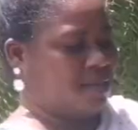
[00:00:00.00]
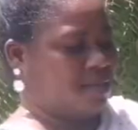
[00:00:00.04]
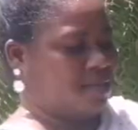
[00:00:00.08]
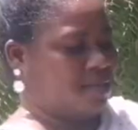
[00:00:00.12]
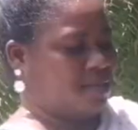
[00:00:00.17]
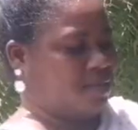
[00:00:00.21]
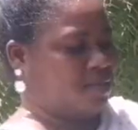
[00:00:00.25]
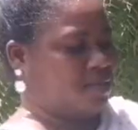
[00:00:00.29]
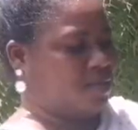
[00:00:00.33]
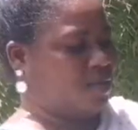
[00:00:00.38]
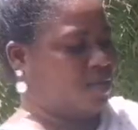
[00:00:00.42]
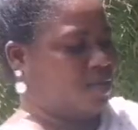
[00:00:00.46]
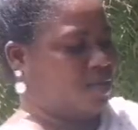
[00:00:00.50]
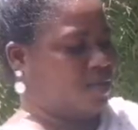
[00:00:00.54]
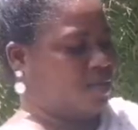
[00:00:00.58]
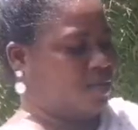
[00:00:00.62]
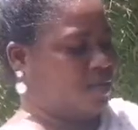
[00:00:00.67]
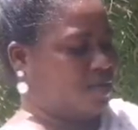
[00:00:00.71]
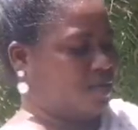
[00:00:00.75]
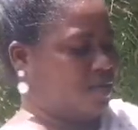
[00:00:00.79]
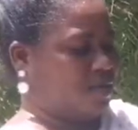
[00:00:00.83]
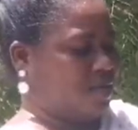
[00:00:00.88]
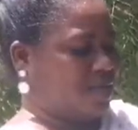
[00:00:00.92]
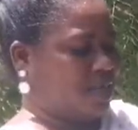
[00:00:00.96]
So
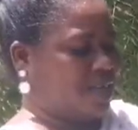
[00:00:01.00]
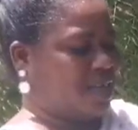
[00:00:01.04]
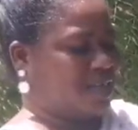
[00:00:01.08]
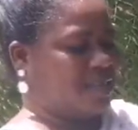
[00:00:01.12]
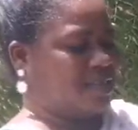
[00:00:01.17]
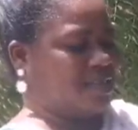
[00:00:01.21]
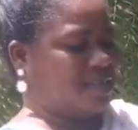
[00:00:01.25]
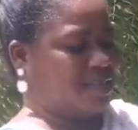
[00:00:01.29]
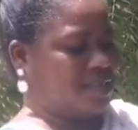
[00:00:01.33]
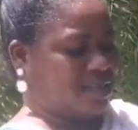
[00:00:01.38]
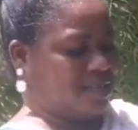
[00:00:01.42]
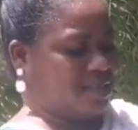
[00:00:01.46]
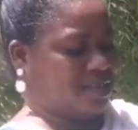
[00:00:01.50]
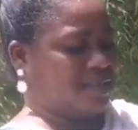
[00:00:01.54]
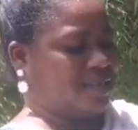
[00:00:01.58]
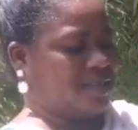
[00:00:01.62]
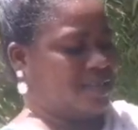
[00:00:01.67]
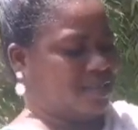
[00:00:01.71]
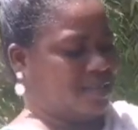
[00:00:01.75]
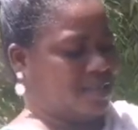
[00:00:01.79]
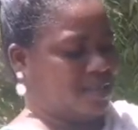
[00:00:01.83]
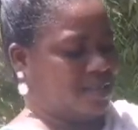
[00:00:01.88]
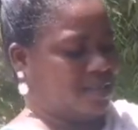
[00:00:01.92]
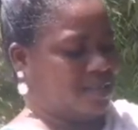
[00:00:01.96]
that is it.
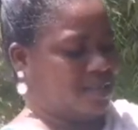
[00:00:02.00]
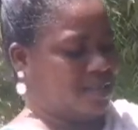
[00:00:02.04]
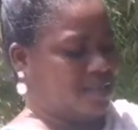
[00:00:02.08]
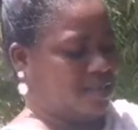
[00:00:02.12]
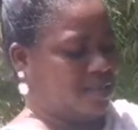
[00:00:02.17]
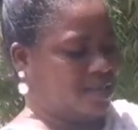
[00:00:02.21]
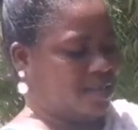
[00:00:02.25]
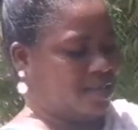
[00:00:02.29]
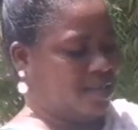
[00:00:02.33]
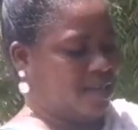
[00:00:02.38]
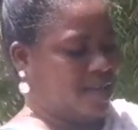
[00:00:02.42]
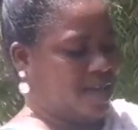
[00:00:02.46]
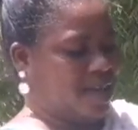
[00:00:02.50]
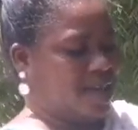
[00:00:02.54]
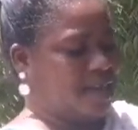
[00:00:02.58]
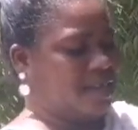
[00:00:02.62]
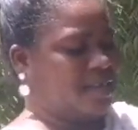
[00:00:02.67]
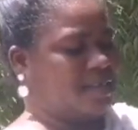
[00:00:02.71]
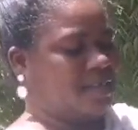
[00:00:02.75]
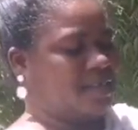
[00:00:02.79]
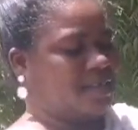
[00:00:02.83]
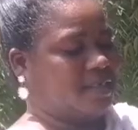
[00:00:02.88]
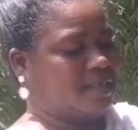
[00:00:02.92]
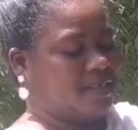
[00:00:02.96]
Okay. And
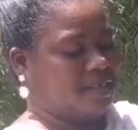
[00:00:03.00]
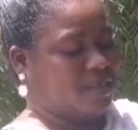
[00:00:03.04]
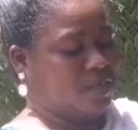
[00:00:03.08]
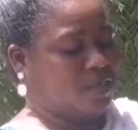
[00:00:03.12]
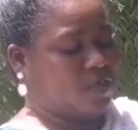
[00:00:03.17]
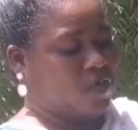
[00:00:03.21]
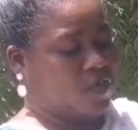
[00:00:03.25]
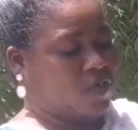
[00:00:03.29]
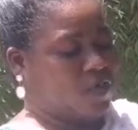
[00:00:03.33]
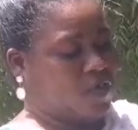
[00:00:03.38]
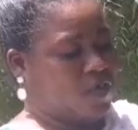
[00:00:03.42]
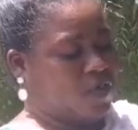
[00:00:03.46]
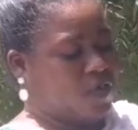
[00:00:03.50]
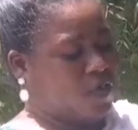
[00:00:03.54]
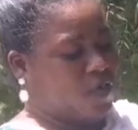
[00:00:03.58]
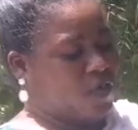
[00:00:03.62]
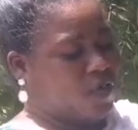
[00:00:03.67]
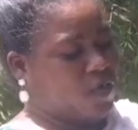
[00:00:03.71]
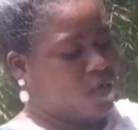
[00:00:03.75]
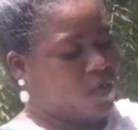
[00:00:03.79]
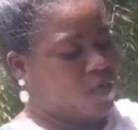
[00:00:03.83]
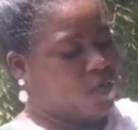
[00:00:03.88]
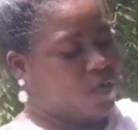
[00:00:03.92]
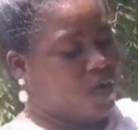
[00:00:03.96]

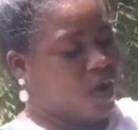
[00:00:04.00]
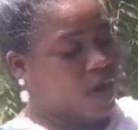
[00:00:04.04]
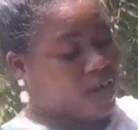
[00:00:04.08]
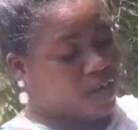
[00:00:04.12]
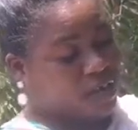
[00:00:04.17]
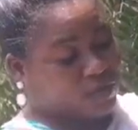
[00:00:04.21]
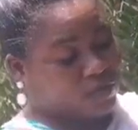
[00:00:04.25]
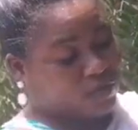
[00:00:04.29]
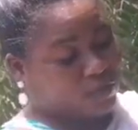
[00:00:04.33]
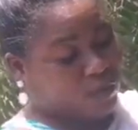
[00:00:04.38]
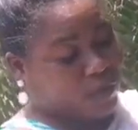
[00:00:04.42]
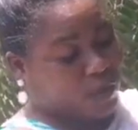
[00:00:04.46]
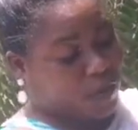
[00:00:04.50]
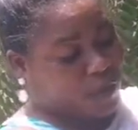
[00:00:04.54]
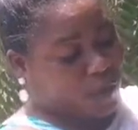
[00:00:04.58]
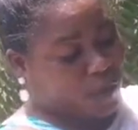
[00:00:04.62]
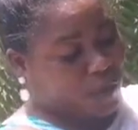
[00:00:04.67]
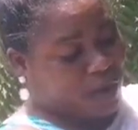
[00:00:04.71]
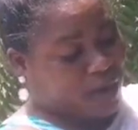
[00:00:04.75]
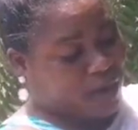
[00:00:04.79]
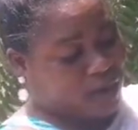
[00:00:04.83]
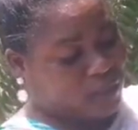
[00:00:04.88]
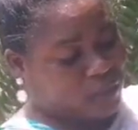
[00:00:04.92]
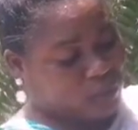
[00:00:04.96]
when we
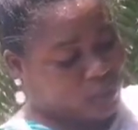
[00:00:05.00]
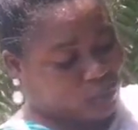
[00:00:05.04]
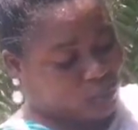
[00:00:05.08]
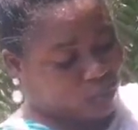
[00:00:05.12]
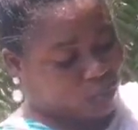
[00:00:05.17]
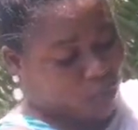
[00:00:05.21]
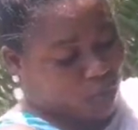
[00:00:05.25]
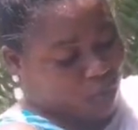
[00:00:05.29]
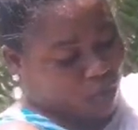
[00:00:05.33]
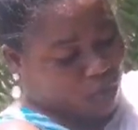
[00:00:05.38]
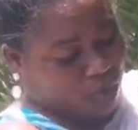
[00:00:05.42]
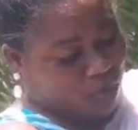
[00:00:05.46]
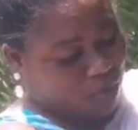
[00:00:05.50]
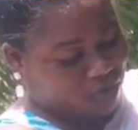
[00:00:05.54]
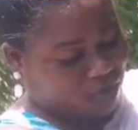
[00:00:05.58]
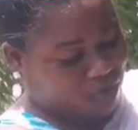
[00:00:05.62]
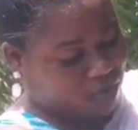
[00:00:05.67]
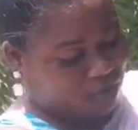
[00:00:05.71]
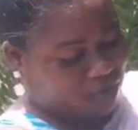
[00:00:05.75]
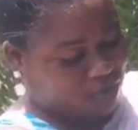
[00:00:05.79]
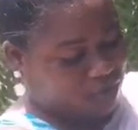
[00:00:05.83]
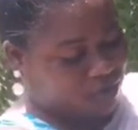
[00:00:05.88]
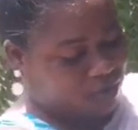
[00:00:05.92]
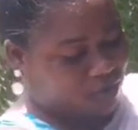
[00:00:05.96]
were small,
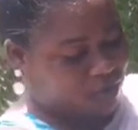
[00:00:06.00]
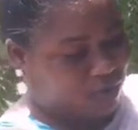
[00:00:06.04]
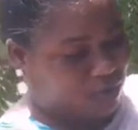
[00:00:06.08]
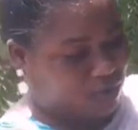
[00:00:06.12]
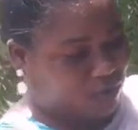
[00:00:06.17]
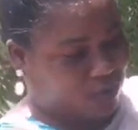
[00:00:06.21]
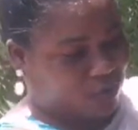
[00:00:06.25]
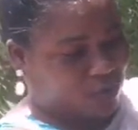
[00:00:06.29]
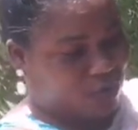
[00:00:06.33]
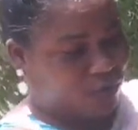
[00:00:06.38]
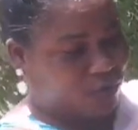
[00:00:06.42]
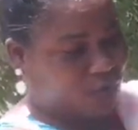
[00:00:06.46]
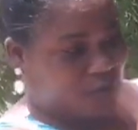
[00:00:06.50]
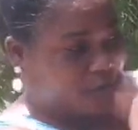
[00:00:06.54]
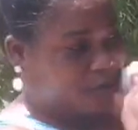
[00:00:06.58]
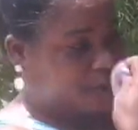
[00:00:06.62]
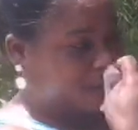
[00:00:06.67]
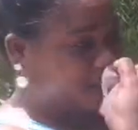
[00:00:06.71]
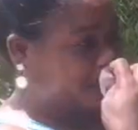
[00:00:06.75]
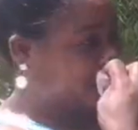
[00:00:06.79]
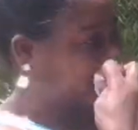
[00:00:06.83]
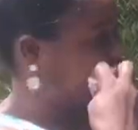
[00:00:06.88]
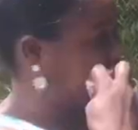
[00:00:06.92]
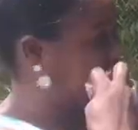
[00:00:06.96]
you know, we
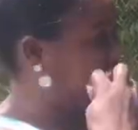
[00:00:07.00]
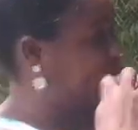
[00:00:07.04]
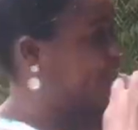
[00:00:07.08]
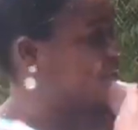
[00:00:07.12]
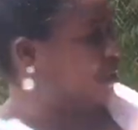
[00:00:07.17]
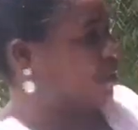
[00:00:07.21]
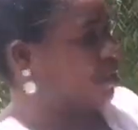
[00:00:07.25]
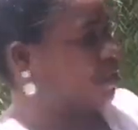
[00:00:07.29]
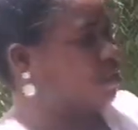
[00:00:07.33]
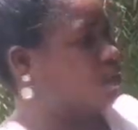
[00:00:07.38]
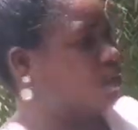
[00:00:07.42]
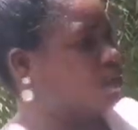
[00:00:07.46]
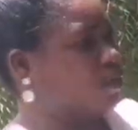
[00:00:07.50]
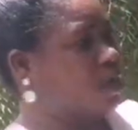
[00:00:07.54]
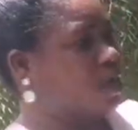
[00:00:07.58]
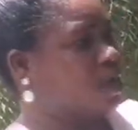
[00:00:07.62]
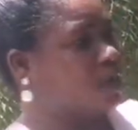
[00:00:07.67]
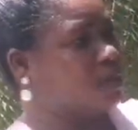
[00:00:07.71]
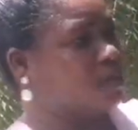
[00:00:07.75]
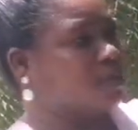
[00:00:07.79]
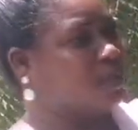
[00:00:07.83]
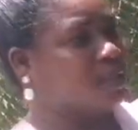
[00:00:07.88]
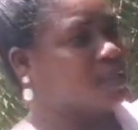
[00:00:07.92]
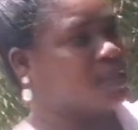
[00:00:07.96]
don't go to
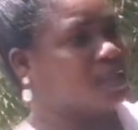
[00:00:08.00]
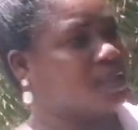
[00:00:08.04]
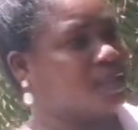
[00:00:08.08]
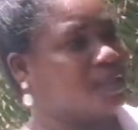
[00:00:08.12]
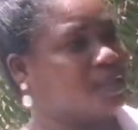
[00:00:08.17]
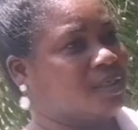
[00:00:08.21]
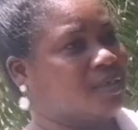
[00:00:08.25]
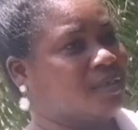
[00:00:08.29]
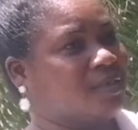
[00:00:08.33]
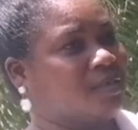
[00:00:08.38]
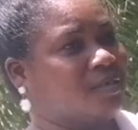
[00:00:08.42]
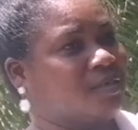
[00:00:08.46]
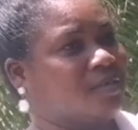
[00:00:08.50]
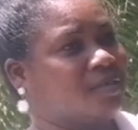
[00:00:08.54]
hospital